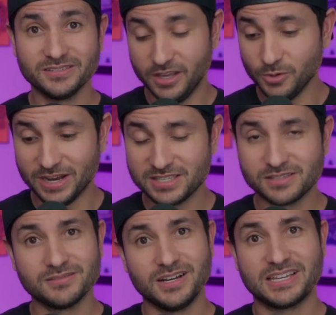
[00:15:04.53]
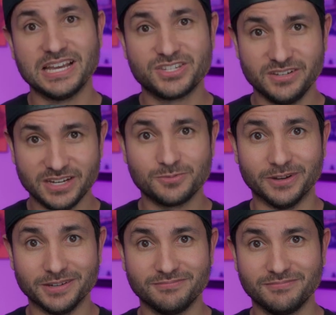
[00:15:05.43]
Otherwise, I'll catch you in the next
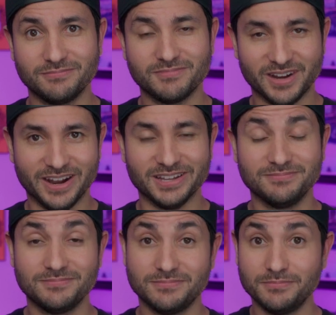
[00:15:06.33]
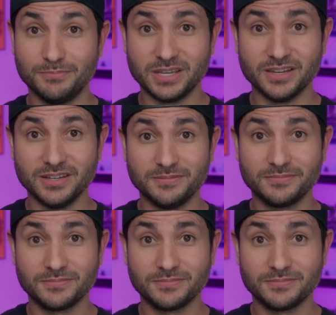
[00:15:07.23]
one. All right, be good.